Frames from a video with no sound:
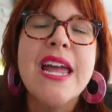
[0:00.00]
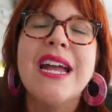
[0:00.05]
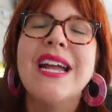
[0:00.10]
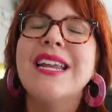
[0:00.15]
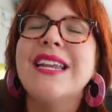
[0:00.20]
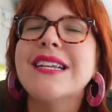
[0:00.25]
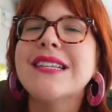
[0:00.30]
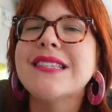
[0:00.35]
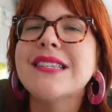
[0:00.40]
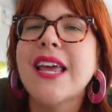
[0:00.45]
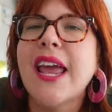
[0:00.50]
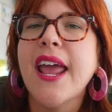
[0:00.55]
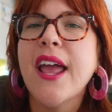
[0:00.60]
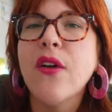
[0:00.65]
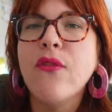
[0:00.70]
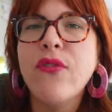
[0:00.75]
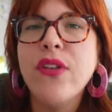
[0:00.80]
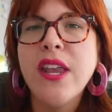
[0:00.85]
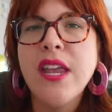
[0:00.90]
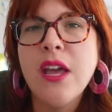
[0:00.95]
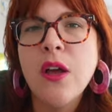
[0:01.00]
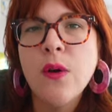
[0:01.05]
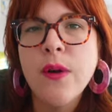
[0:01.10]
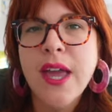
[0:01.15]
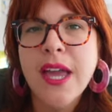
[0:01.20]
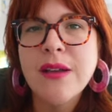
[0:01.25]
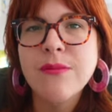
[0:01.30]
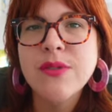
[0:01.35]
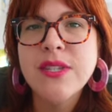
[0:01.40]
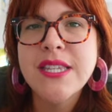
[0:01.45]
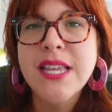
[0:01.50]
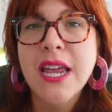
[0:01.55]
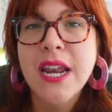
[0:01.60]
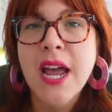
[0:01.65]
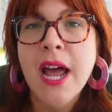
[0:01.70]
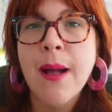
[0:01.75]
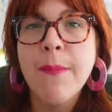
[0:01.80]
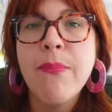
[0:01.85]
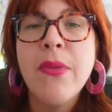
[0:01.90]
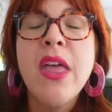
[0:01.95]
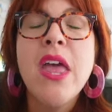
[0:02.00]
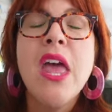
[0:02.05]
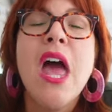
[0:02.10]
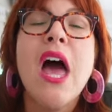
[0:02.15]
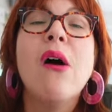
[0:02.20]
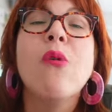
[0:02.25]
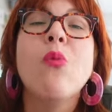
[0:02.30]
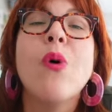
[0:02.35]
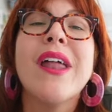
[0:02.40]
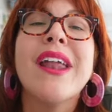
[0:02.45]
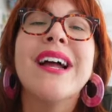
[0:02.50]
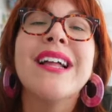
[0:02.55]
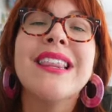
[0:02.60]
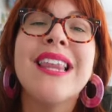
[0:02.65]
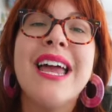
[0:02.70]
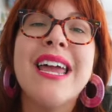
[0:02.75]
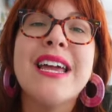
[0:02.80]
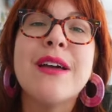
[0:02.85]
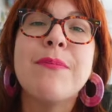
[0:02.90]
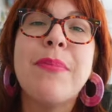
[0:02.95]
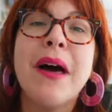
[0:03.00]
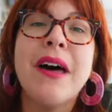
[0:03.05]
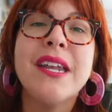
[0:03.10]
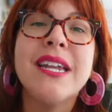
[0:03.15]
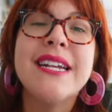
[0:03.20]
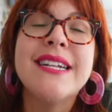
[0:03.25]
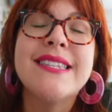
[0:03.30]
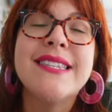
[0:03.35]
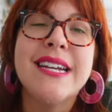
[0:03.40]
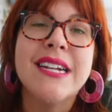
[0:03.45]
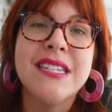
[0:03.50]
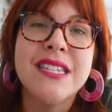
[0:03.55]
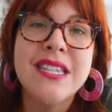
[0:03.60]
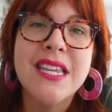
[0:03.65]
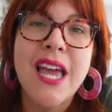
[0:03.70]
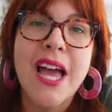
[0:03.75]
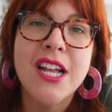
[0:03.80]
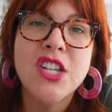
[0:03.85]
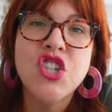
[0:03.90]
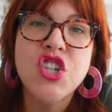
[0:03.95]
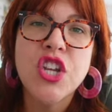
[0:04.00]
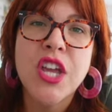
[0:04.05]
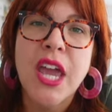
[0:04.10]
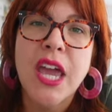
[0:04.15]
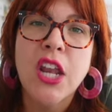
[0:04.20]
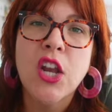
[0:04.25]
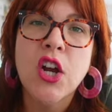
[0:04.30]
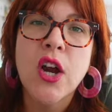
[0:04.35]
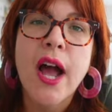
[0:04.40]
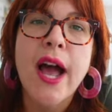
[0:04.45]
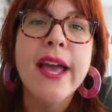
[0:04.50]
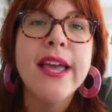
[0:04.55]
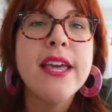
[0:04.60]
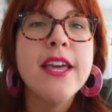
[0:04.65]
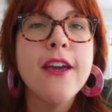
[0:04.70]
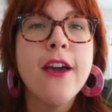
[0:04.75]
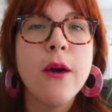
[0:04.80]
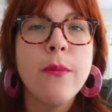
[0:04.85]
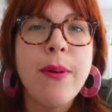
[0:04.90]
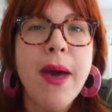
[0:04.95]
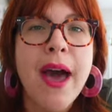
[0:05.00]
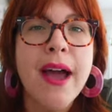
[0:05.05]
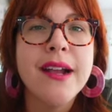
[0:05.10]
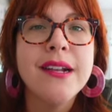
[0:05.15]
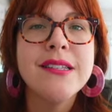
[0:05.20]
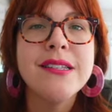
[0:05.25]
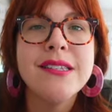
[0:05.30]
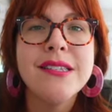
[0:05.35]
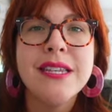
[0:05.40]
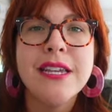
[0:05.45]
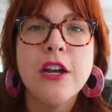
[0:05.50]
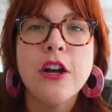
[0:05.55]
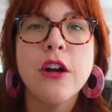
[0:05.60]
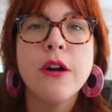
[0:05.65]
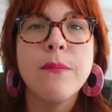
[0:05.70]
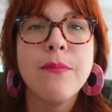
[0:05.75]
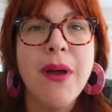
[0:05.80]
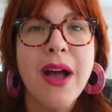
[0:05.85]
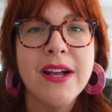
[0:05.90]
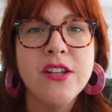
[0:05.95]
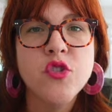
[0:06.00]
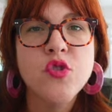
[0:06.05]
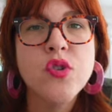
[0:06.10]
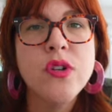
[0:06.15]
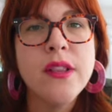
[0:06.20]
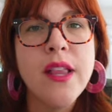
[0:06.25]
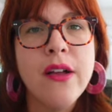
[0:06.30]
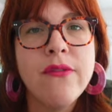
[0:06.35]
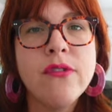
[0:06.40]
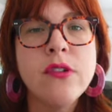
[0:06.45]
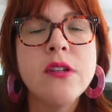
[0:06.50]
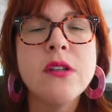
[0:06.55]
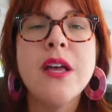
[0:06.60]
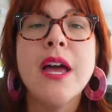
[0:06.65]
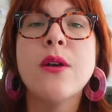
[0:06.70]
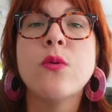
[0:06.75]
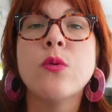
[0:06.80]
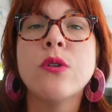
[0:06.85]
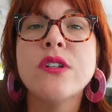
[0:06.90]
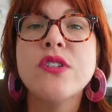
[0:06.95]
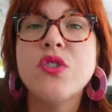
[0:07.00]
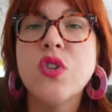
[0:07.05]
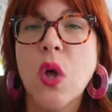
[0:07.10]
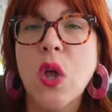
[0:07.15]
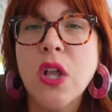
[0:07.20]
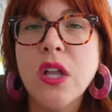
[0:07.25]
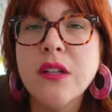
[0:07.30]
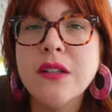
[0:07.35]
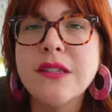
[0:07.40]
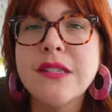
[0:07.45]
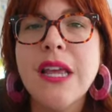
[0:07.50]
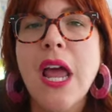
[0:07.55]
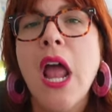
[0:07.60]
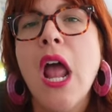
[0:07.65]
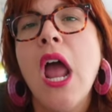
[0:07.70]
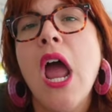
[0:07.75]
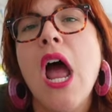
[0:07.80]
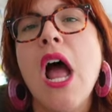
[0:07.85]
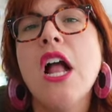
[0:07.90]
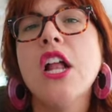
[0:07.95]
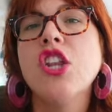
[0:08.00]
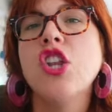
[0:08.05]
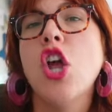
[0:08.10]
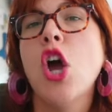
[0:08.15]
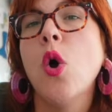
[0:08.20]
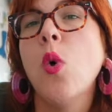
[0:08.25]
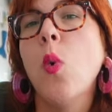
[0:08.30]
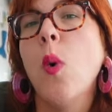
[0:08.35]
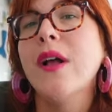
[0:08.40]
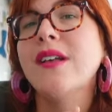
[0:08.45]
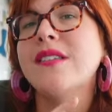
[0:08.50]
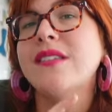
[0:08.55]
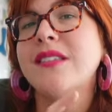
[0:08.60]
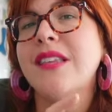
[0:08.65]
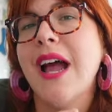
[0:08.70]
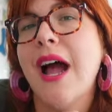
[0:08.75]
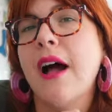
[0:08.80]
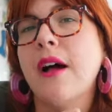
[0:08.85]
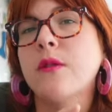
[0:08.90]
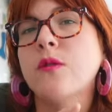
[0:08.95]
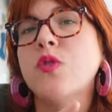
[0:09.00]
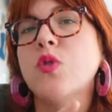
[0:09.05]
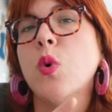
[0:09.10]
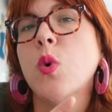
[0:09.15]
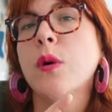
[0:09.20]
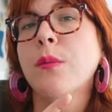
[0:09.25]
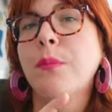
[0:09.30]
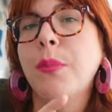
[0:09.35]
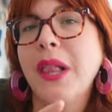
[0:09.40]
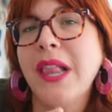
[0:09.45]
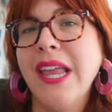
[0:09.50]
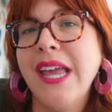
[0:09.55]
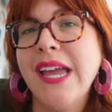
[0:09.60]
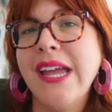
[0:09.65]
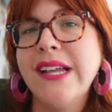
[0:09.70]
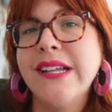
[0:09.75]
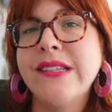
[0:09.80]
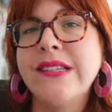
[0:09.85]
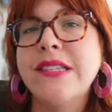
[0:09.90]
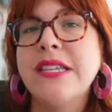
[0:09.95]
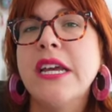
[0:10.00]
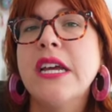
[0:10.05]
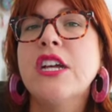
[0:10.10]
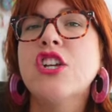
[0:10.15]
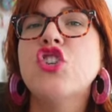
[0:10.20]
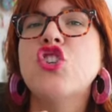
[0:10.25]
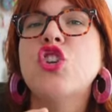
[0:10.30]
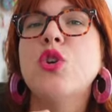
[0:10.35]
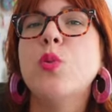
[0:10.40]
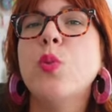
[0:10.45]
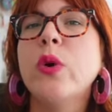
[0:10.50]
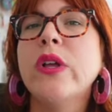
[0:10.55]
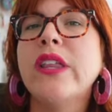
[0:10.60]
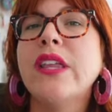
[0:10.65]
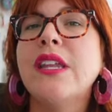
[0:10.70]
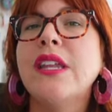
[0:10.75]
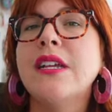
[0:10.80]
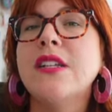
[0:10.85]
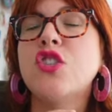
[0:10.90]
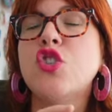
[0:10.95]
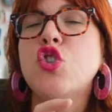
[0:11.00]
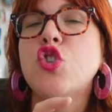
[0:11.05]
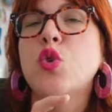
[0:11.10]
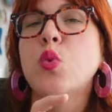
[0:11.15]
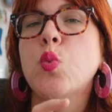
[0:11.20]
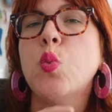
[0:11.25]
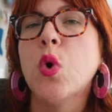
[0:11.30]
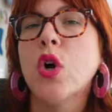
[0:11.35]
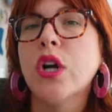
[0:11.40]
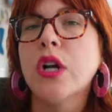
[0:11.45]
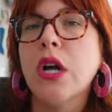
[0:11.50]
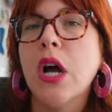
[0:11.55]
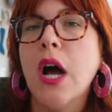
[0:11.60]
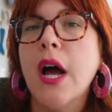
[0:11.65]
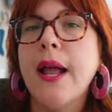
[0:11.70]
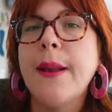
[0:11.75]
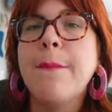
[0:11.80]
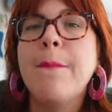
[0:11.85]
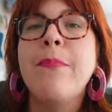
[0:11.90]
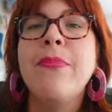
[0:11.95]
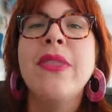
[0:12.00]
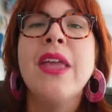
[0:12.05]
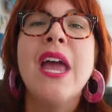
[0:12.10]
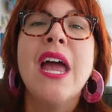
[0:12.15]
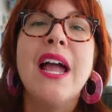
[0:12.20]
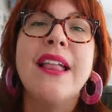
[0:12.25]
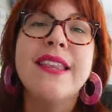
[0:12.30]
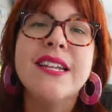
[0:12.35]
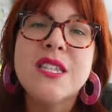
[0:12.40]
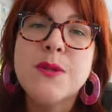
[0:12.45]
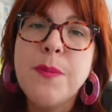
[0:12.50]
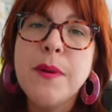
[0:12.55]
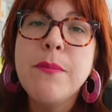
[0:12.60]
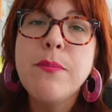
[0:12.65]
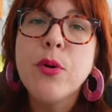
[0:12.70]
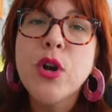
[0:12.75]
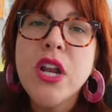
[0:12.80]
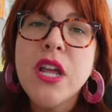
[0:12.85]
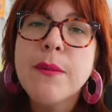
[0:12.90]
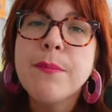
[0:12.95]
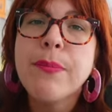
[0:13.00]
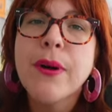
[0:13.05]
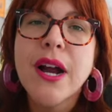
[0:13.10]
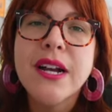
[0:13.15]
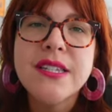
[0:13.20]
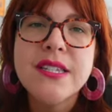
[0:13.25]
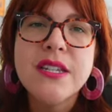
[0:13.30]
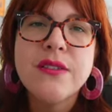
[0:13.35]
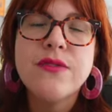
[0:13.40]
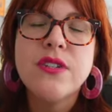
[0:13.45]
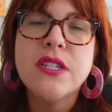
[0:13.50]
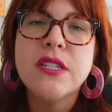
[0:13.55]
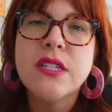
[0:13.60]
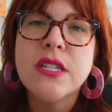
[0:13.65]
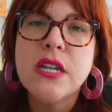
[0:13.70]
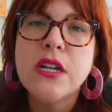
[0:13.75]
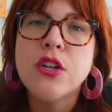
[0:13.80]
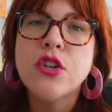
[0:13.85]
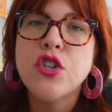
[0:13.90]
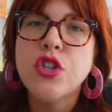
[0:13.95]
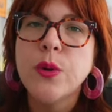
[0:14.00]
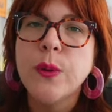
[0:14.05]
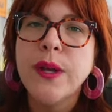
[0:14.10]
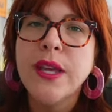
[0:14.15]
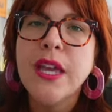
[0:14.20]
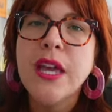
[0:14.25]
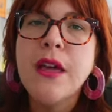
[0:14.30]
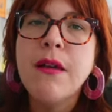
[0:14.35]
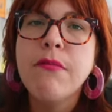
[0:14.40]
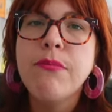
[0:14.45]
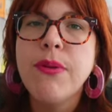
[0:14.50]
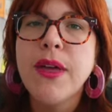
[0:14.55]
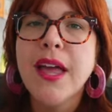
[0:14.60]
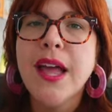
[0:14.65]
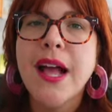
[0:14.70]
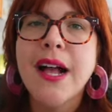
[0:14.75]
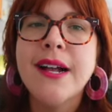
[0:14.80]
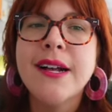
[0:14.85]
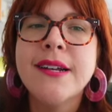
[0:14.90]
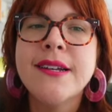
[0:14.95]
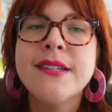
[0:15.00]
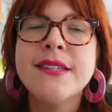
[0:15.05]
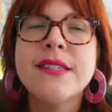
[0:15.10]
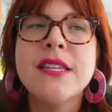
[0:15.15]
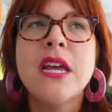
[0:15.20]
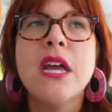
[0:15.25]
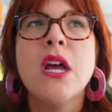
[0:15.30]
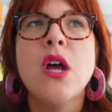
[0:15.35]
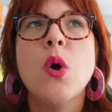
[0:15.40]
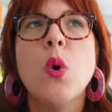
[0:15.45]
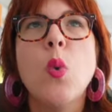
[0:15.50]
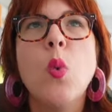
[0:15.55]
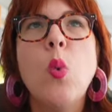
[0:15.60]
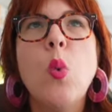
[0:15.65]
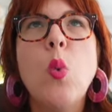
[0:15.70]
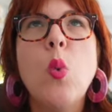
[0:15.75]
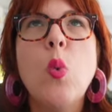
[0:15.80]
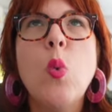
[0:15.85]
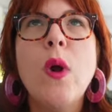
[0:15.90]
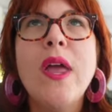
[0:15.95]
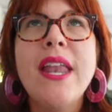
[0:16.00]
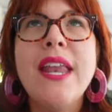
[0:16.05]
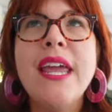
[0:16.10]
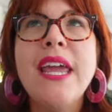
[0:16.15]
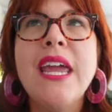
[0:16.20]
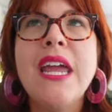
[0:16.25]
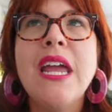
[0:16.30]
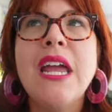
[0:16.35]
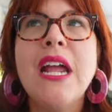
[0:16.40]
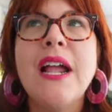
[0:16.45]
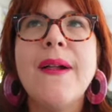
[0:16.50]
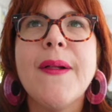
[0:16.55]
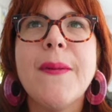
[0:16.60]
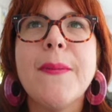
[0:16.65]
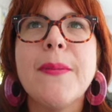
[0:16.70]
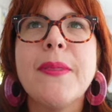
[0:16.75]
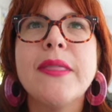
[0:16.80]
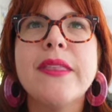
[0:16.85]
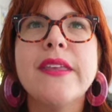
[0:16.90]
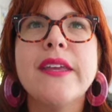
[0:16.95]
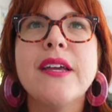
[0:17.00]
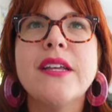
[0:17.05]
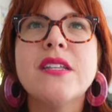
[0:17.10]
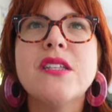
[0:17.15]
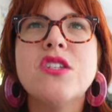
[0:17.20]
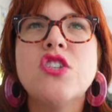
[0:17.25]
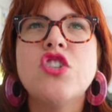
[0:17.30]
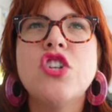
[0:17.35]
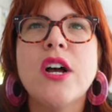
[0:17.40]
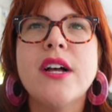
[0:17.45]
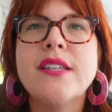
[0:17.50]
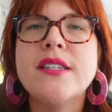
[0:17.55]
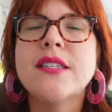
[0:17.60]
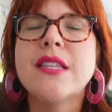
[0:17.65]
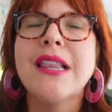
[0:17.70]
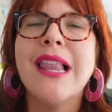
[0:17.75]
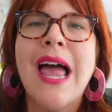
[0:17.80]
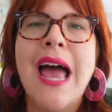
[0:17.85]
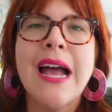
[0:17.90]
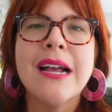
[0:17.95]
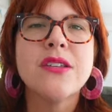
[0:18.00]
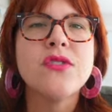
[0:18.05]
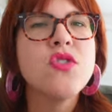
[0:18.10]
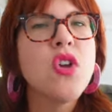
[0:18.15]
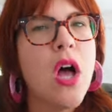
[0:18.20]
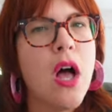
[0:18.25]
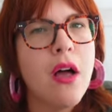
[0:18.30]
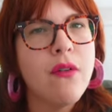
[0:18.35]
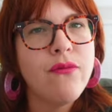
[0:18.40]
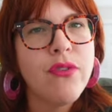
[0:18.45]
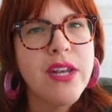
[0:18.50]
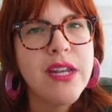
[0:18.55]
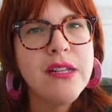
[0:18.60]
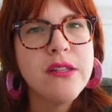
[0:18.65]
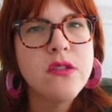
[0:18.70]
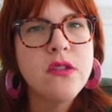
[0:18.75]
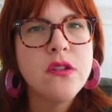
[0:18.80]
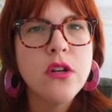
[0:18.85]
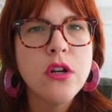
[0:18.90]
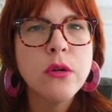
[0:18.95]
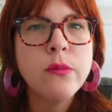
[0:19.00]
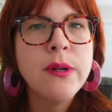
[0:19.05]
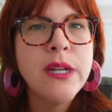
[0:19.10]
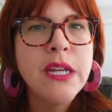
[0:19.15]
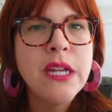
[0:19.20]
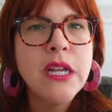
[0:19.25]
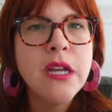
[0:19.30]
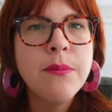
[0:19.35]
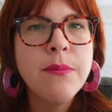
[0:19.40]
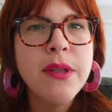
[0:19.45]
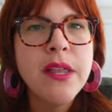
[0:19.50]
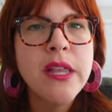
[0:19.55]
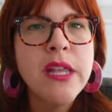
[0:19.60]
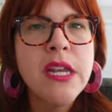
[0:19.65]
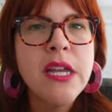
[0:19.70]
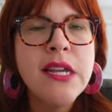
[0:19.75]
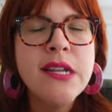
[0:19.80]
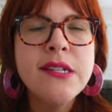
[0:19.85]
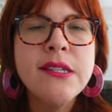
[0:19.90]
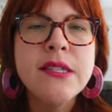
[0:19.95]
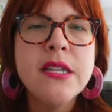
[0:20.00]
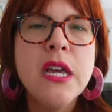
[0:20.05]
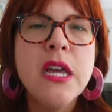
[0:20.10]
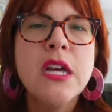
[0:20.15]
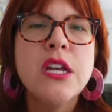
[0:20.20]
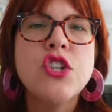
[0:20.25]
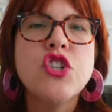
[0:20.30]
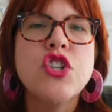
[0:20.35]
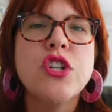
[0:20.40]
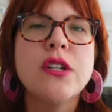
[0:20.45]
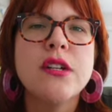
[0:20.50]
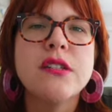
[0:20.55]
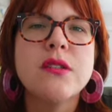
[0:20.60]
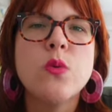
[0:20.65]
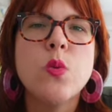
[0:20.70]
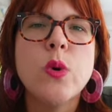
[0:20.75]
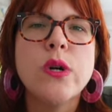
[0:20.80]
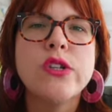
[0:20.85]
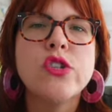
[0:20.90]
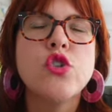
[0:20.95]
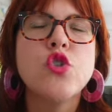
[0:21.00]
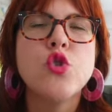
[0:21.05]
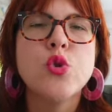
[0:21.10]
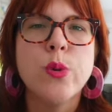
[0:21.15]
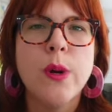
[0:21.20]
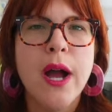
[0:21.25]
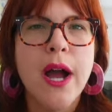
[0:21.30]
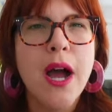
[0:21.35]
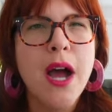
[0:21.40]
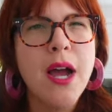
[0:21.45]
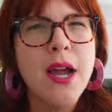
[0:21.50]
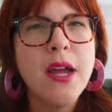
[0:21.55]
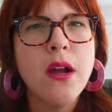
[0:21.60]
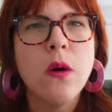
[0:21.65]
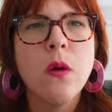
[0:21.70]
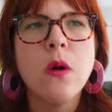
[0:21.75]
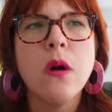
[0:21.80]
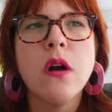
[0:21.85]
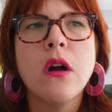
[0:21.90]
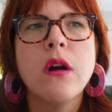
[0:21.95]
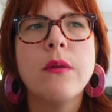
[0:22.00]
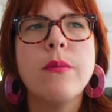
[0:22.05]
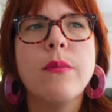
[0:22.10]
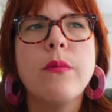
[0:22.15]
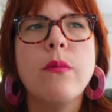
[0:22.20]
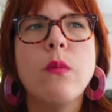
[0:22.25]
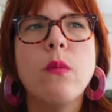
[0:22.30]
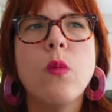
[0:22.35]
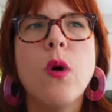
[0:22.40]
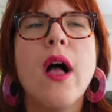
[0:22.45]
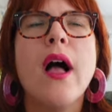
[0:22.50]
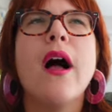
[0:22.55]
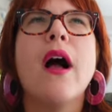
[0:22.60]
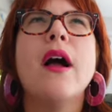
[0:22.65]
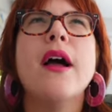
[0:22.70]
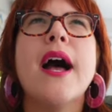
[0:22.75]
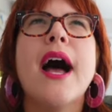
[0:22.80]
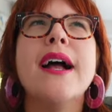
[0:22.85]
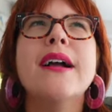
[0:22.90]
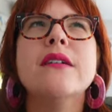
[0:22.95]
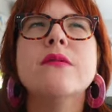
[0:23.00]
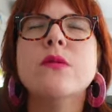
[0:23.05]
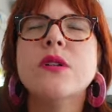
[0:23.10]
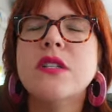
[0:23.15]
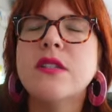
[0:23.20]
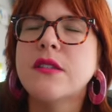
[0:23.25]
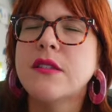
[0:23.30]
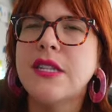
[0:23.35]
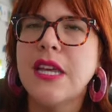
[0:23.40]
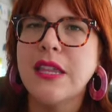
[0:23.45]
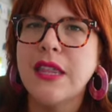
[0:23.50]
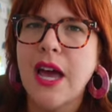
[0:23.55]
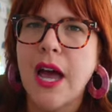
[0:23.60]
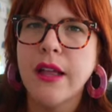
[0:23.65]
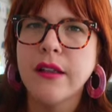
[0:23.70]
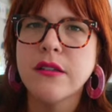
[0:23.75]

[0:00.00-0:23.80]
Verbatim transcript: It is like a video game setup. And what I like about it is as the educator, I can go back and see her mastery level and results and know what sounds or blends she really needs to work on. And it's been pretty impressive to see her doing it because Winnie just lacks confidence in her reading abilities. She doesn't want to try or well, I, I, wouldn't say that.